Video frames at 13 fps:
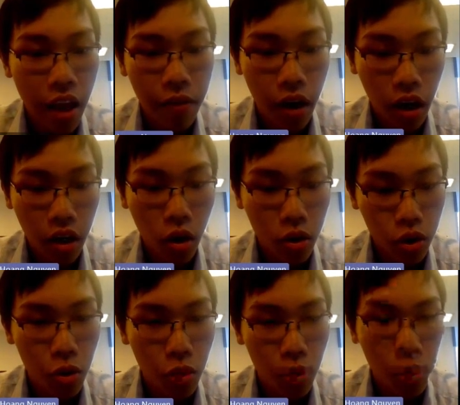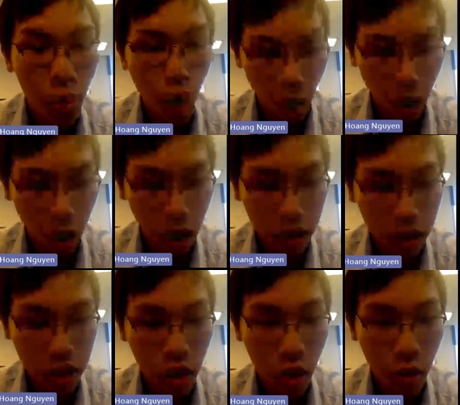have a control block.
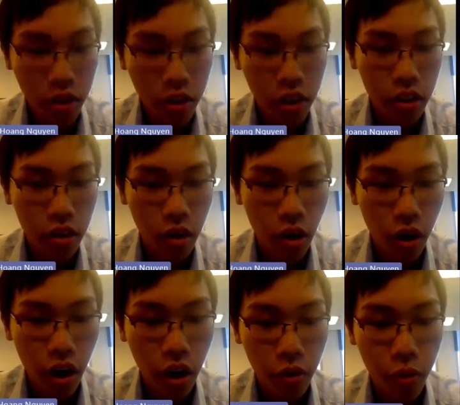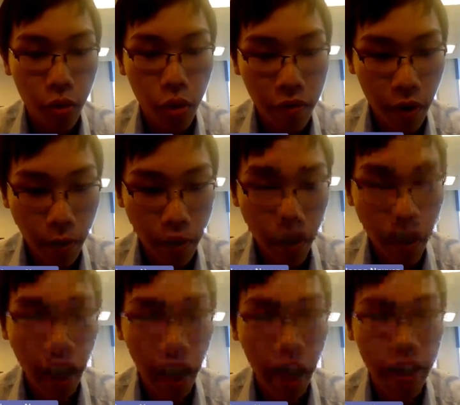So it's gonna read from
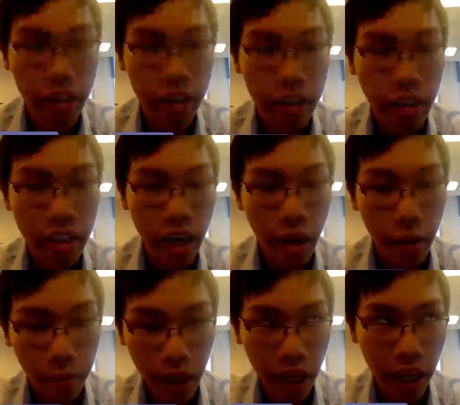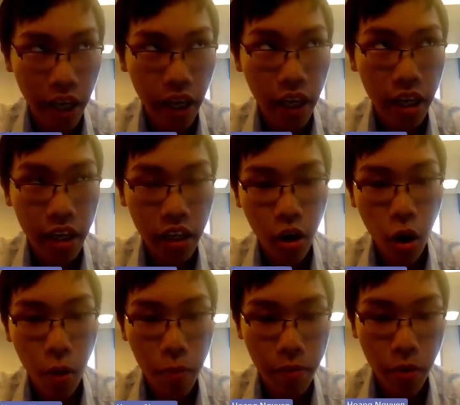that and set up the
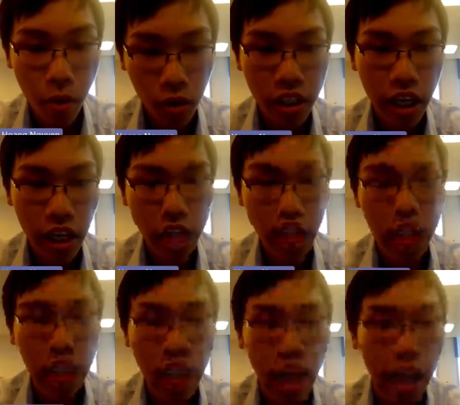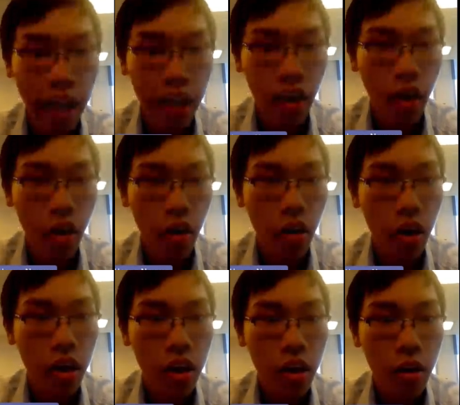copy process like in
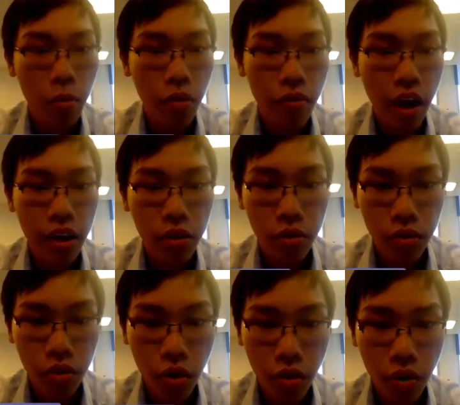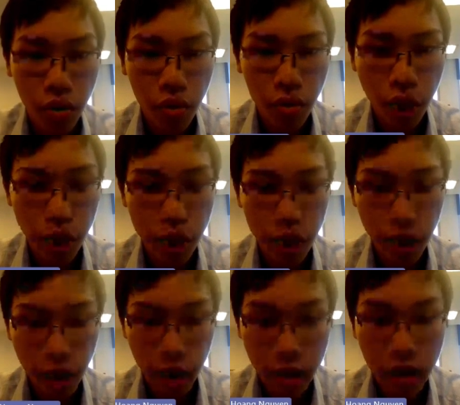our provide tutorial right
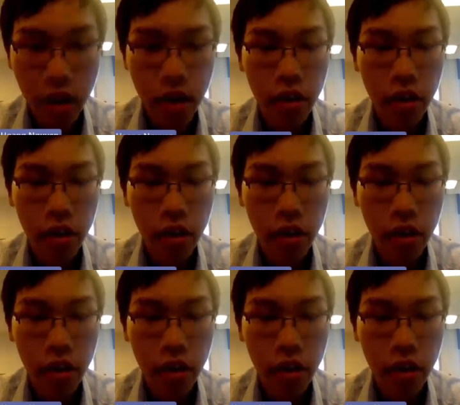here.